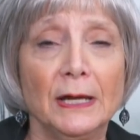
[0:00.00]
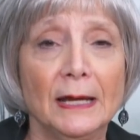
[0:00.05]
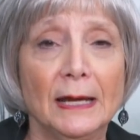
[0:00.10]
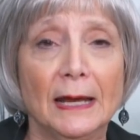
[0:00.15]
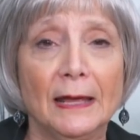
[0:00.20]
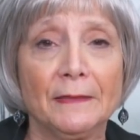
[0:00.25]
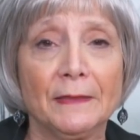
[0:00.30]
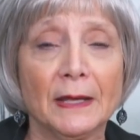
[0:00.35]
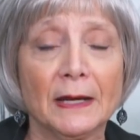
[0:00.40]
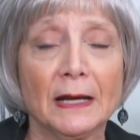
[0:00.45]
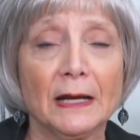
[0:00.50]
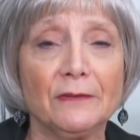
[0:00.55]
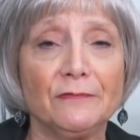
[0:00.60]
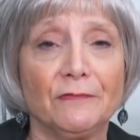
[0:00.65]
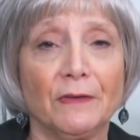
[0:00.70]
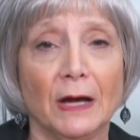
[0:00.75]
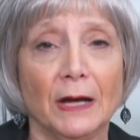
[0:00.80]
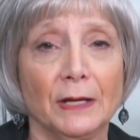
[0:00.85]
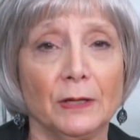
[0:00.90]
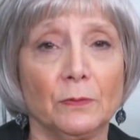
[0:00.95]
And then I
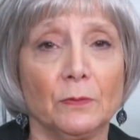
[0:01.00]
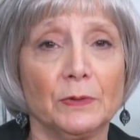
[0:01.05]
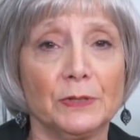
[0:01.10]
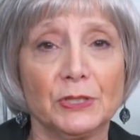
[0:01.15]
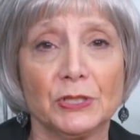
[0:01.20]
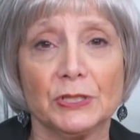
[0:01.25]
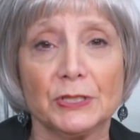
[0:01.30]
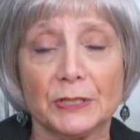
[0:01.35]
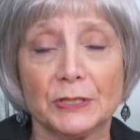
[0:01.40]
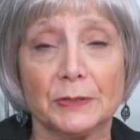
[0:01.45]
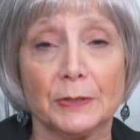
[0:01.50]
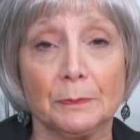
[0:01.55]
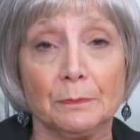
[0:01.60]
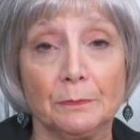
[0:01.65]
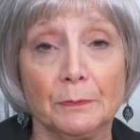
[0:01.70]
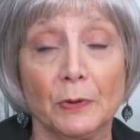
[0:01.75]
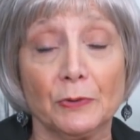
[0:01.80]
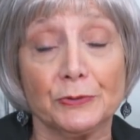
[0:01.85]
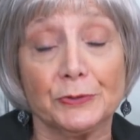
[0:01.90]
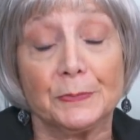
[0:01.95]
find which is the
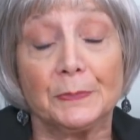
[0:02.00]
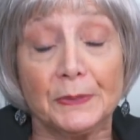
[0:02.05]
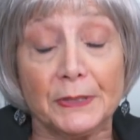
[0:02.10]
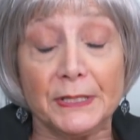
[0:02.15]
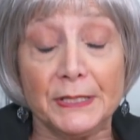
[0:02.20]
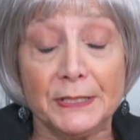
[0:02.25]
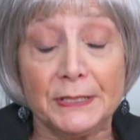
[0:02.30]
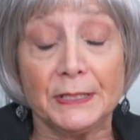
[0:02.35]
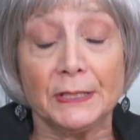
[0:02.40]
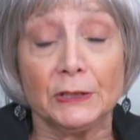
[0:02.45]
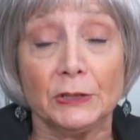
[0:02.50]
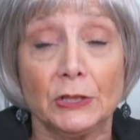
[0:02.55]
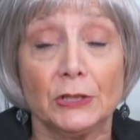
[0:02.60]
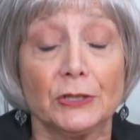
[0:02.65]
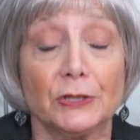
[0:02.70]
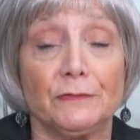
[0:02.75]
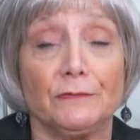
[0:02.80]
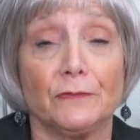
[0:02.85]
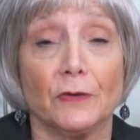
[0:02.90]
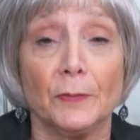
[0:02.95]
most pleasing
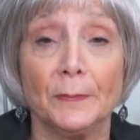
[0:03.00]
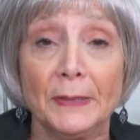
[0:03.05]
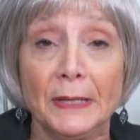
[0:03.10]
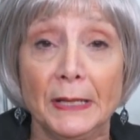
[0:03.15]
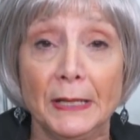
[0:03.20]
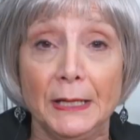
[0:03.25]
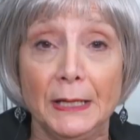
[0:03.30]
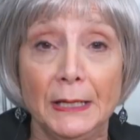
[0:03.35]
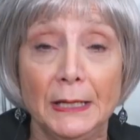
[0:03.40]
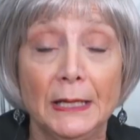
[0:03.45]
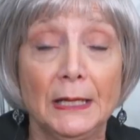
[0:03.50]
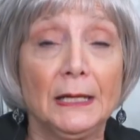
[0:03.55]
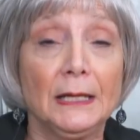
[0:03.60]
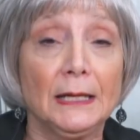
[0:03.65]
look for me.